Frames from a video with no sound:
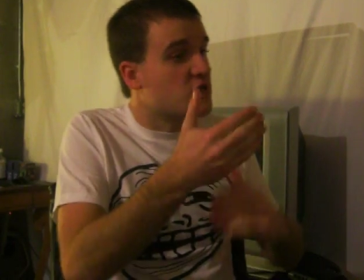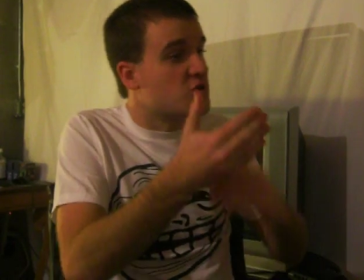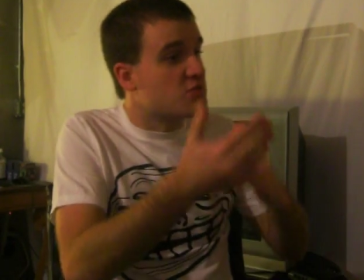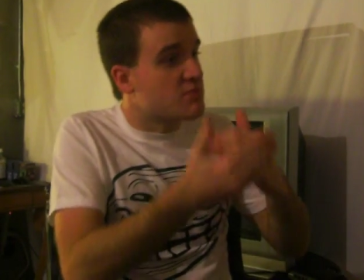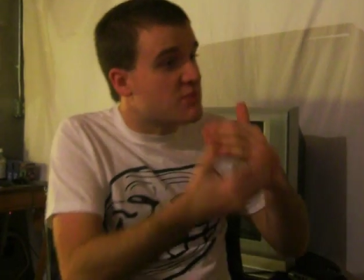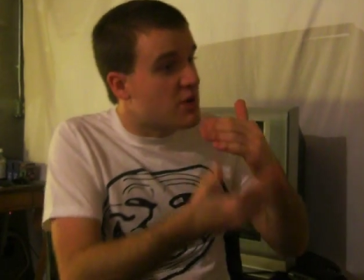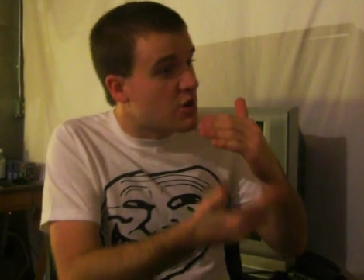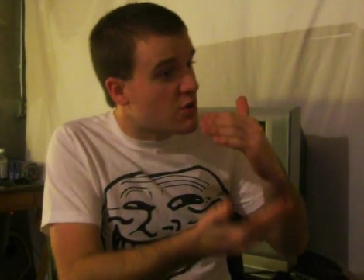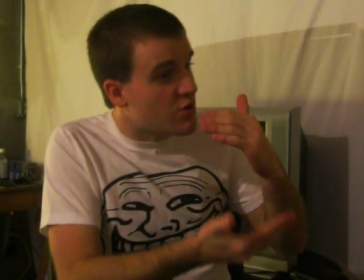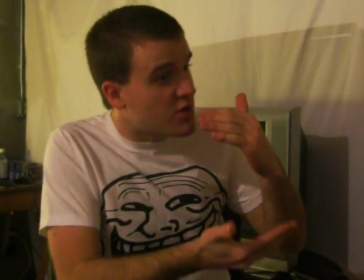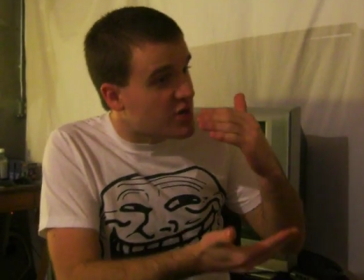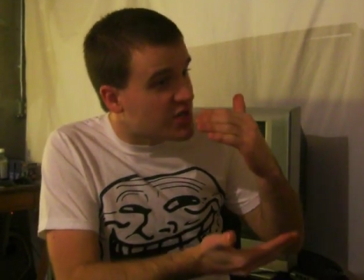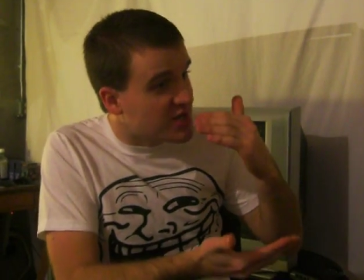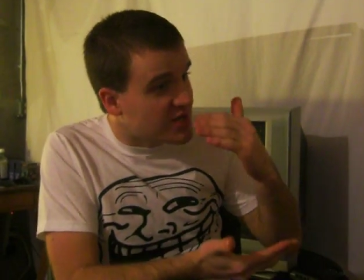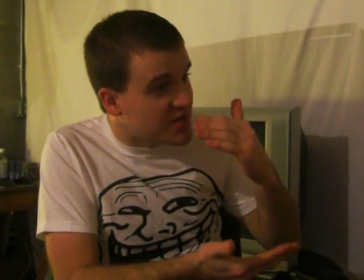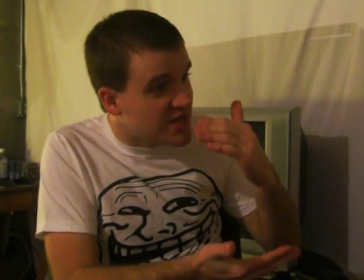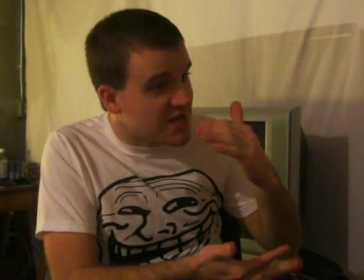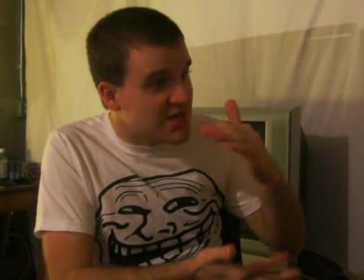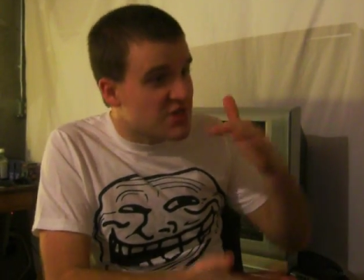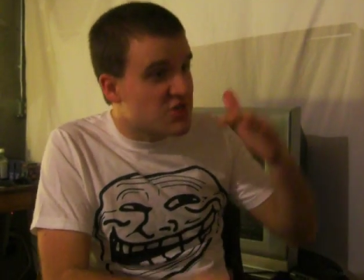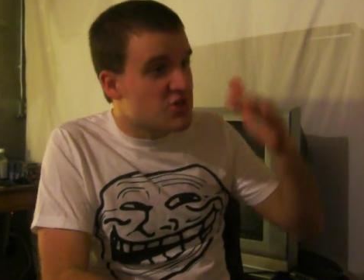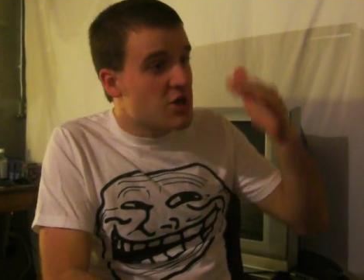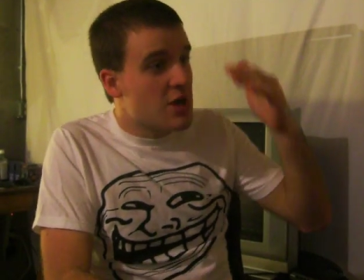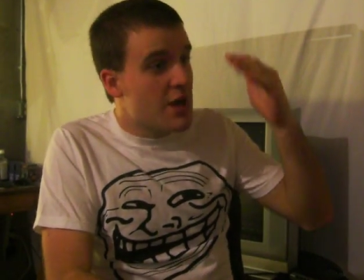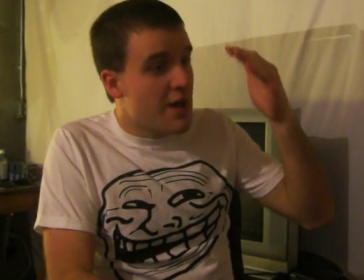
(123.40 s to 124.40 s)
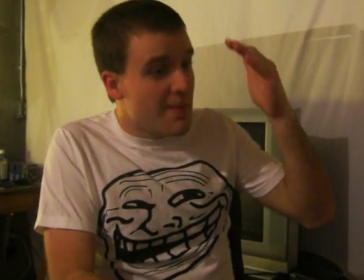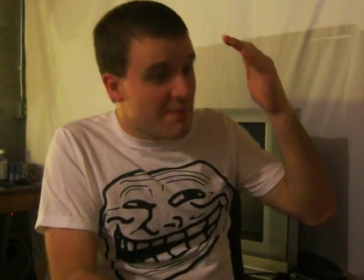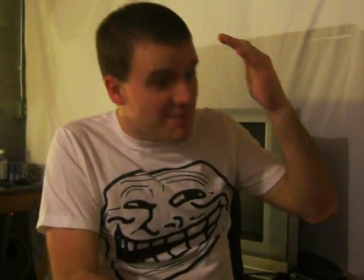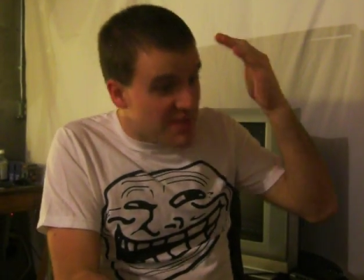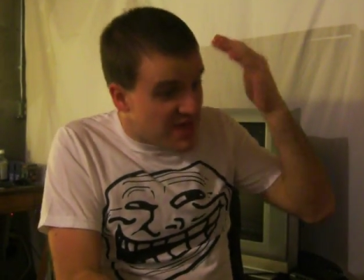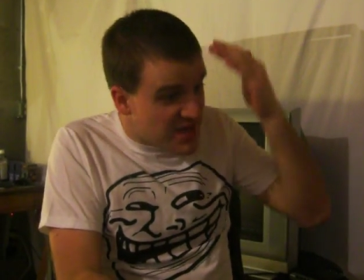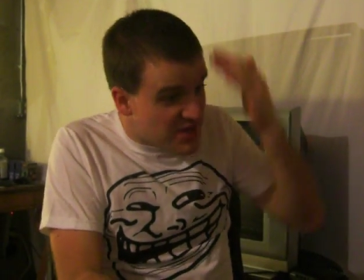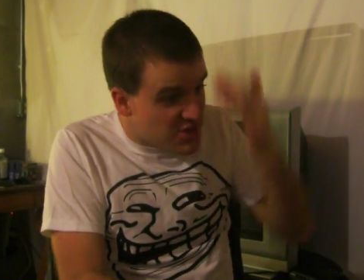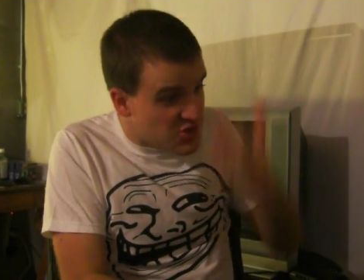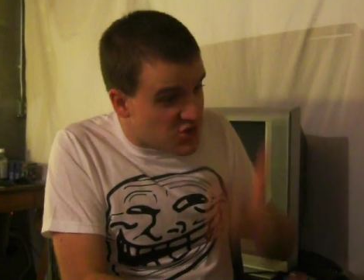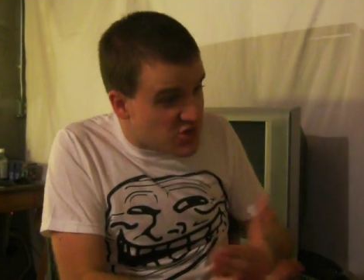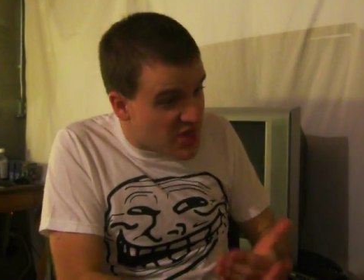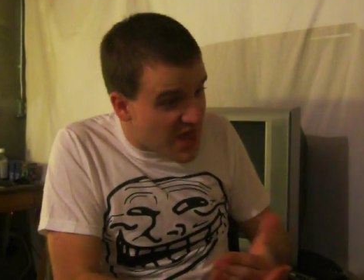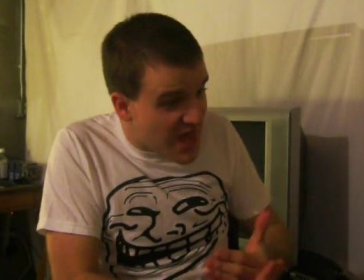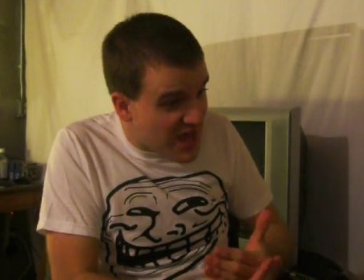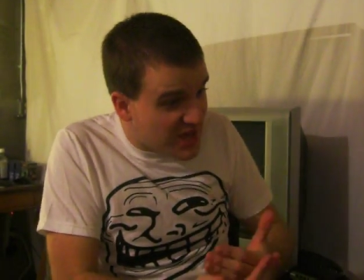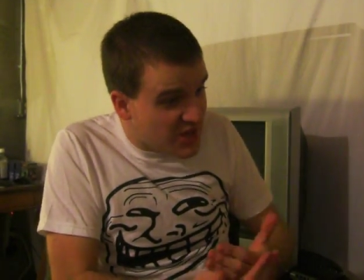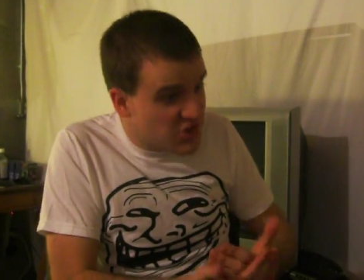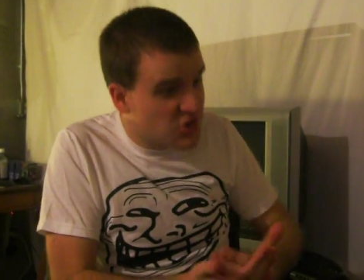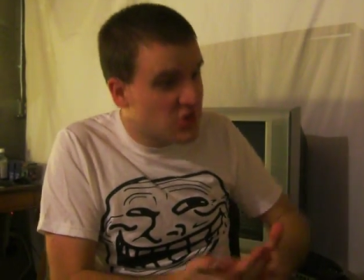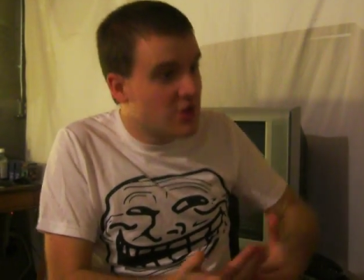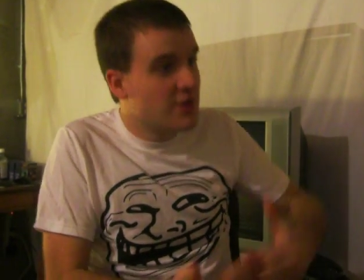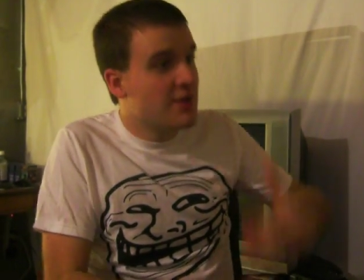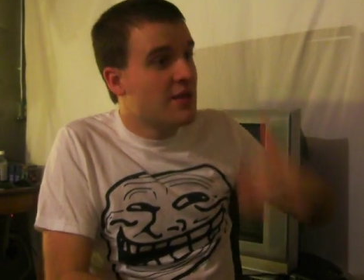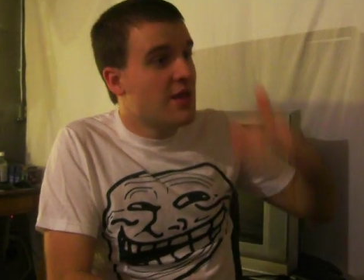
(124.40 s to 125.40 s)
America needs big
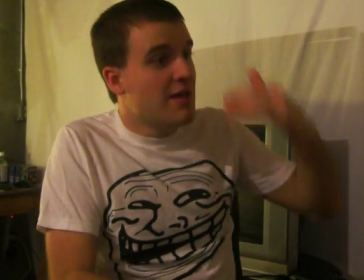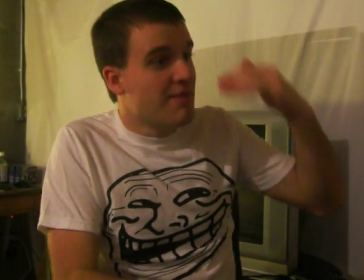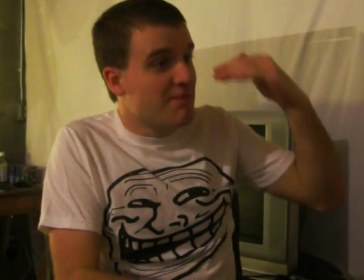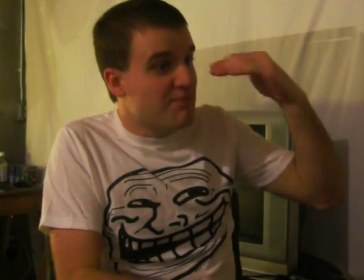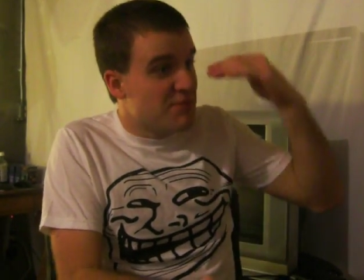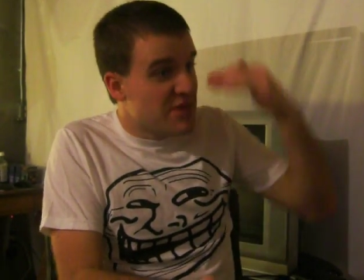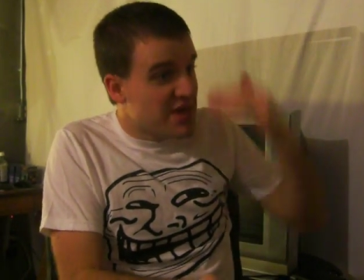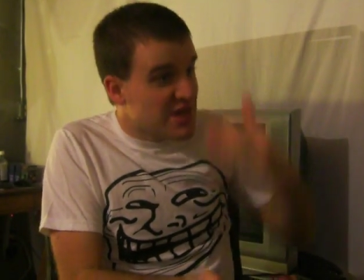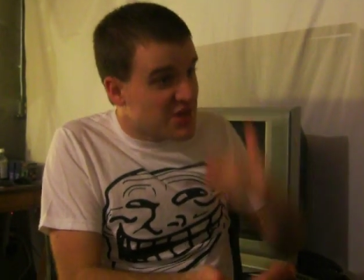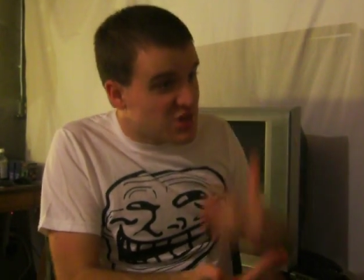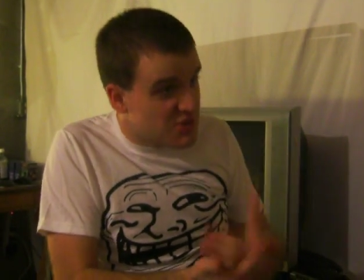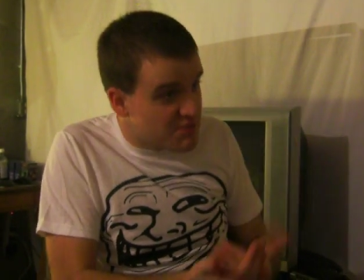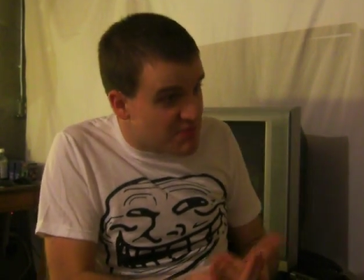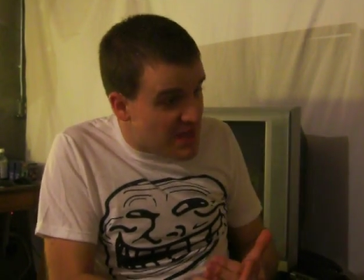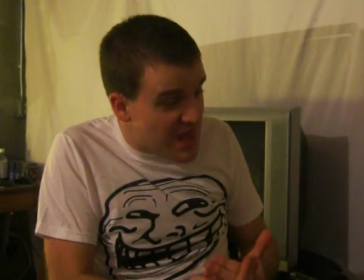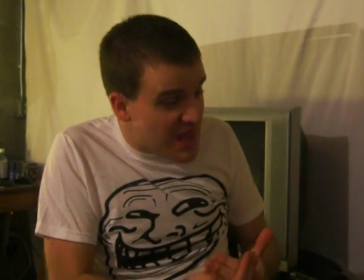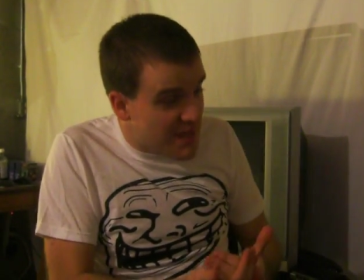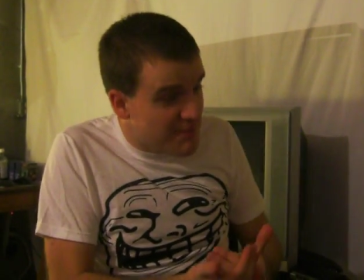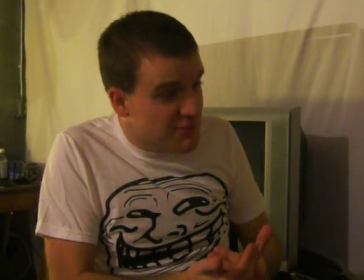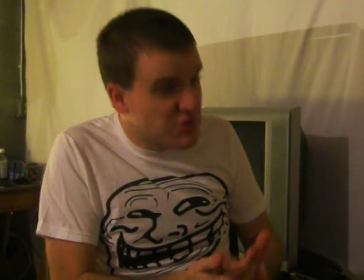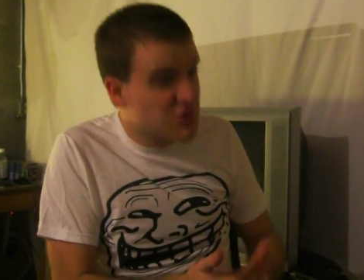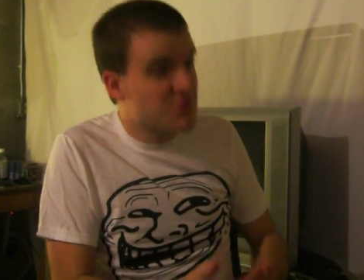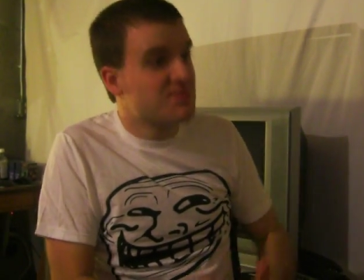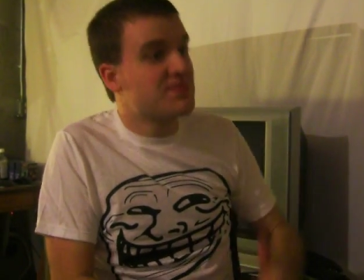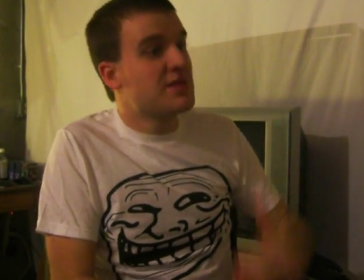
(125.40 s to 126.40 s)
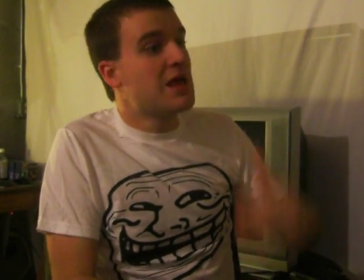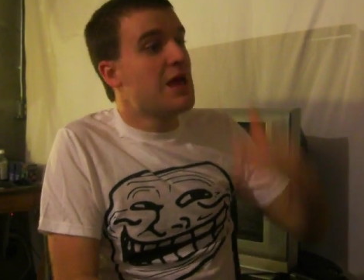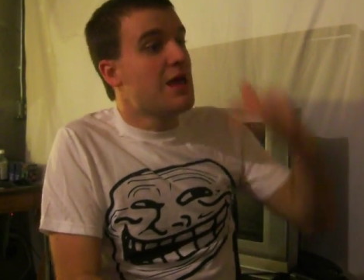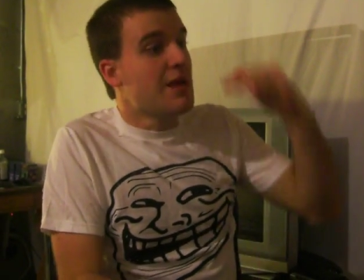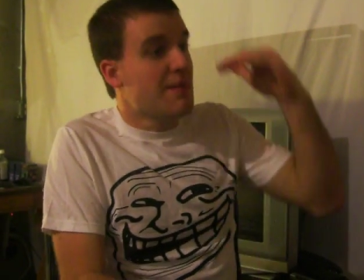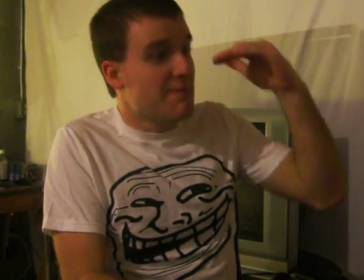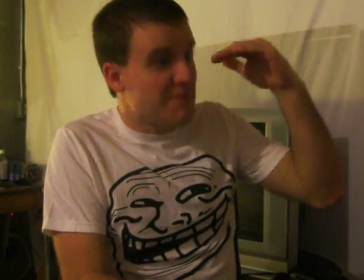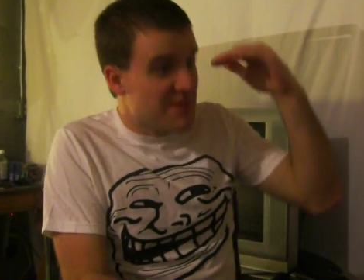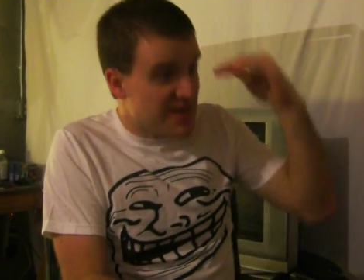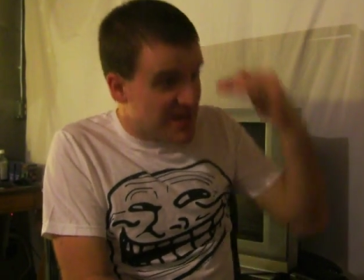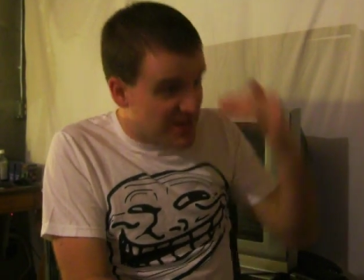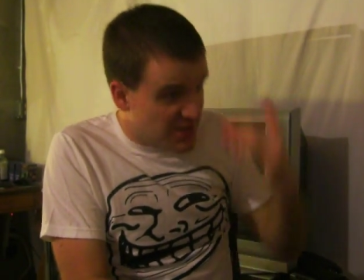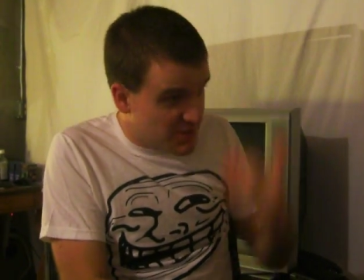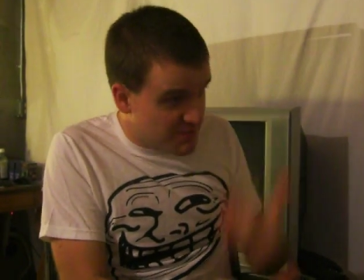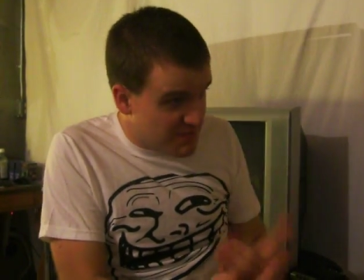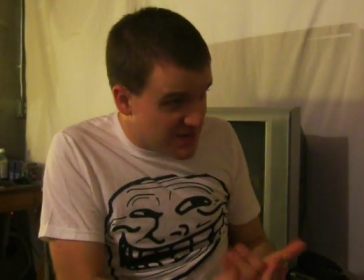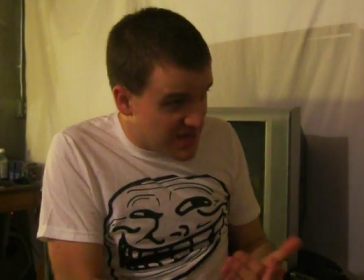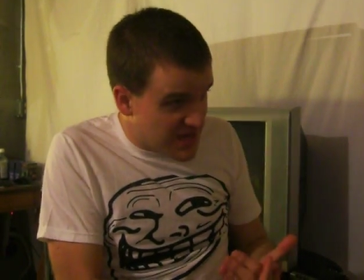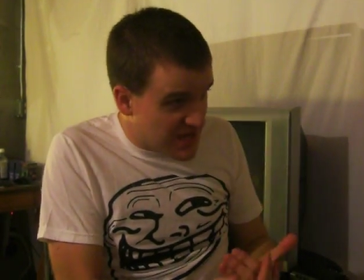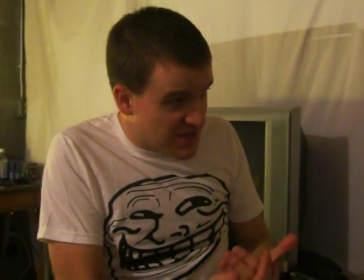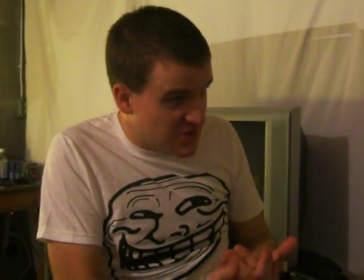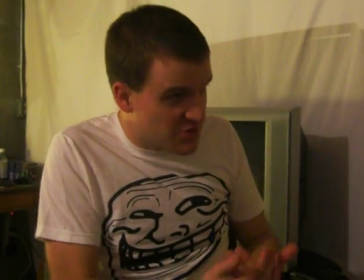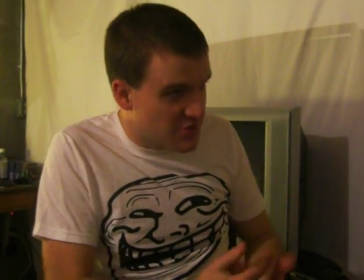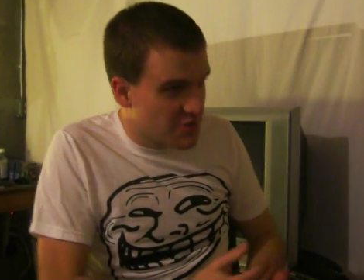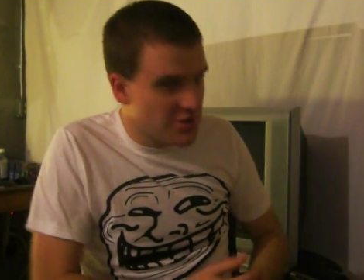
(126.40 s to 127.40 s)
sex, big speps, big
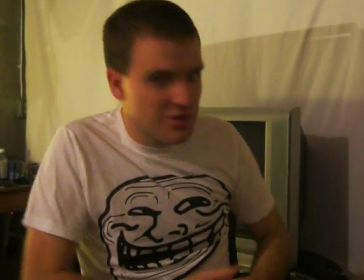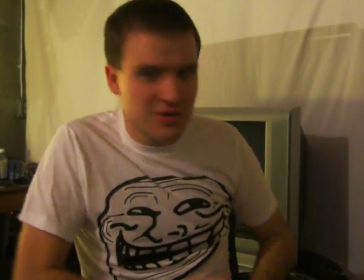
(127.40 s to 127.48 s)
speeds.